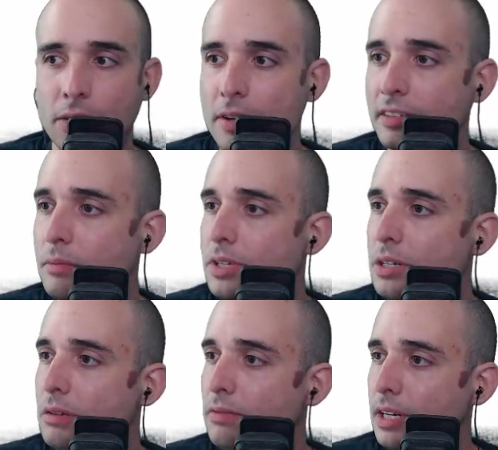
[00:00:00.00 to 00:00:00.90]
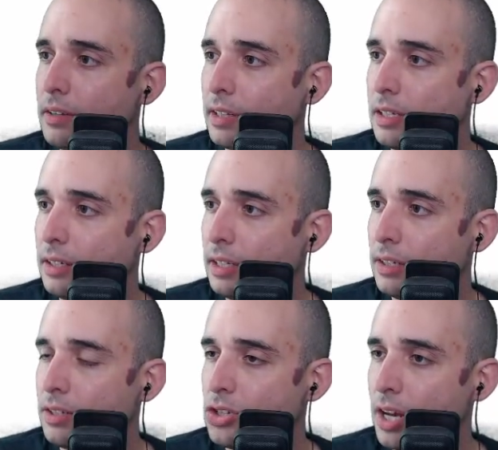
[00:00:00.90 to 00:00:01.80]
there's some YouTube videos that you can
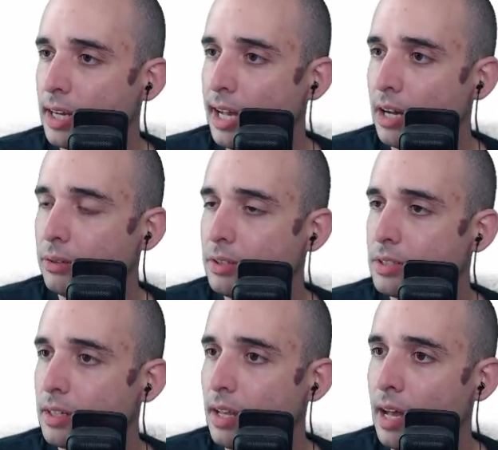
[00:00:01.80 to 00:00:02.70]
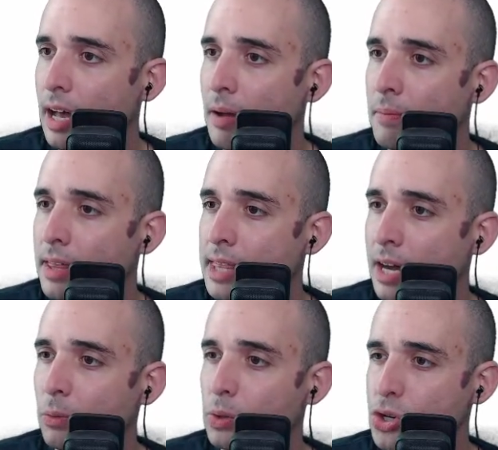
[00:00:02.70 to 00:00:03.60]
check out
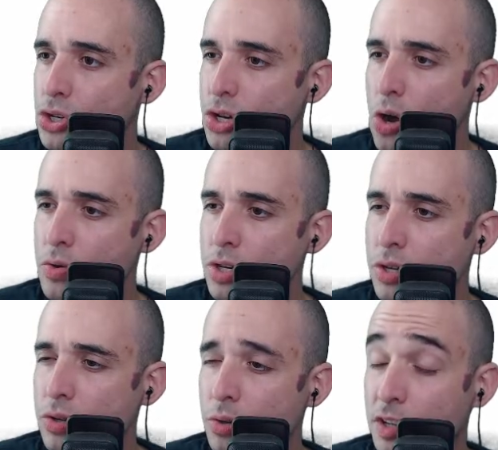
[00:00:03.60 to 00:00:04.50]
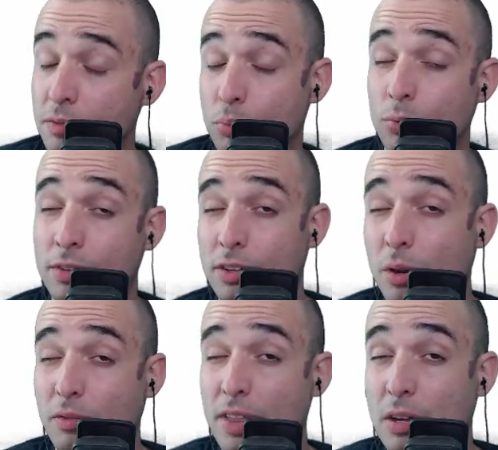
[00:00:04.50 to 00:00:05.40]
that will show you this sort
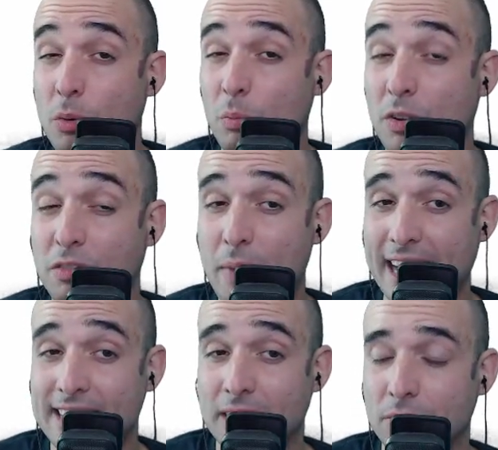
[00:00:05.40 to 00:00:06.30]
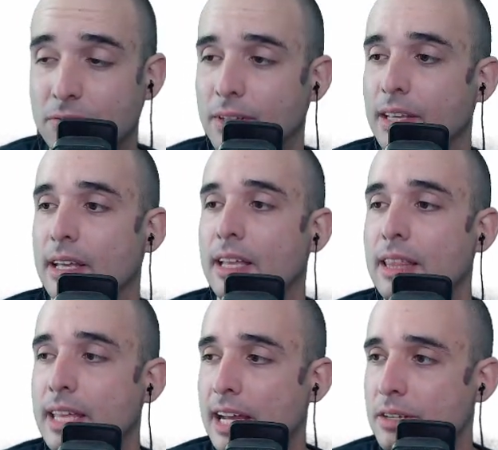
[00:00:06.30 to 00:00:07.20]
of thing where perspective
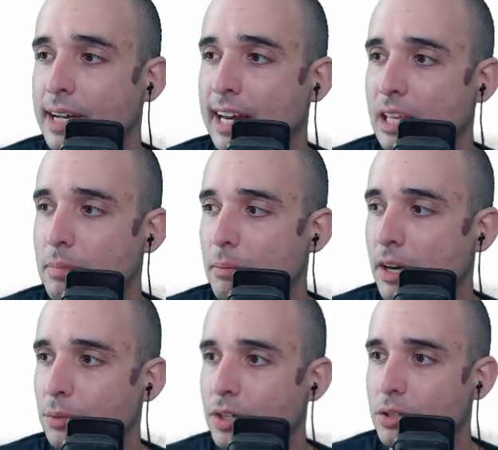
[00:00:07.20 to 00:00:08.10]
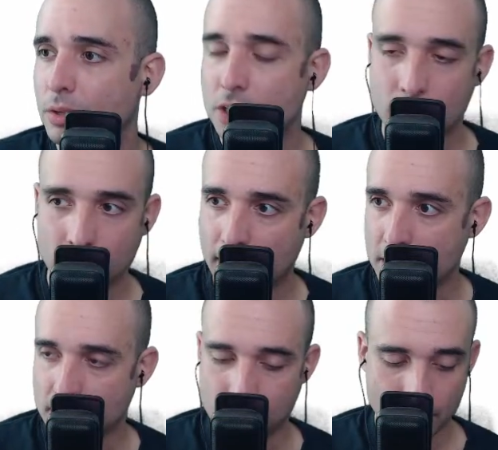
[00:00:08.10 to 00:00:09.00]
that you got to keep in mind when you're doing
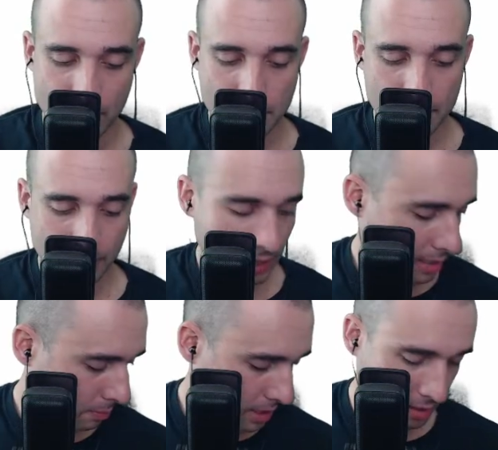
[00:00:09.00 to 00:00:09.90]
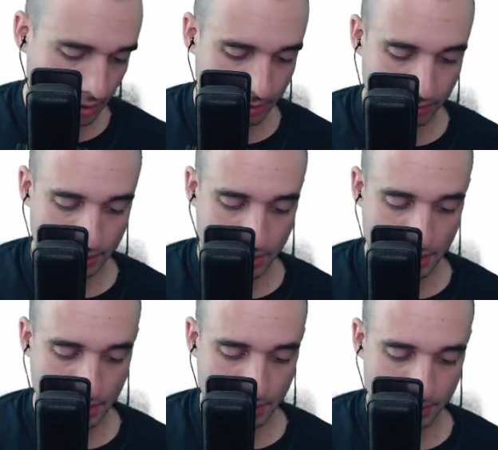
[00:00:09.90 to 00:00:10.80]
geolocation. So let me look it up here.
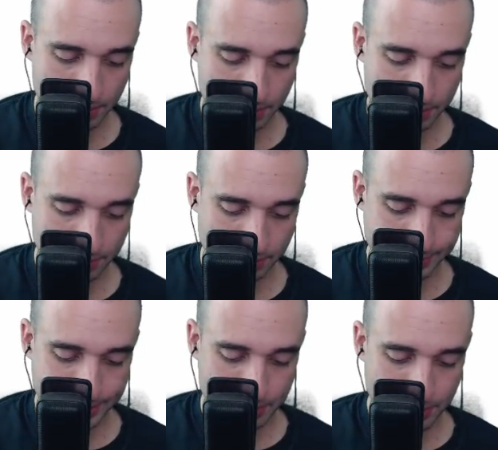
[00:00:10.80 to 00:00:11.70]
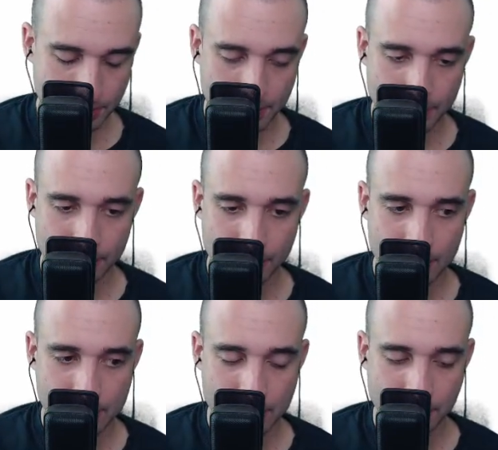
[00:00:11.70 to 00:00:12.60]
Let me see if I can
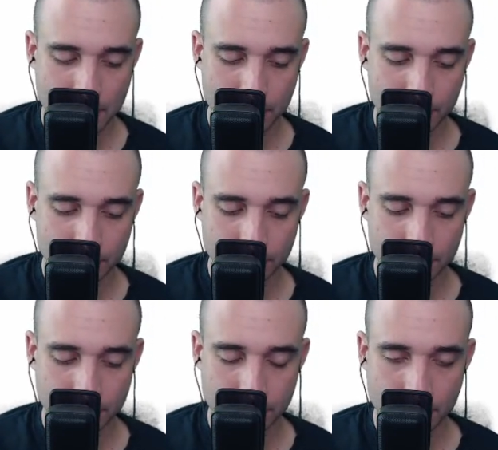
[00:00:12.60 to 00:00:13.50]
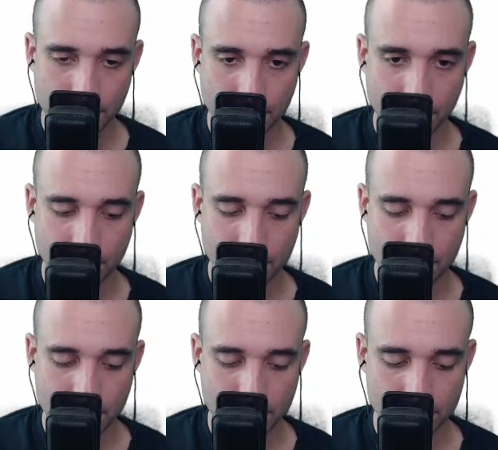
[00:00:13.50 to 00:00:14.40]
get the example. What's the search?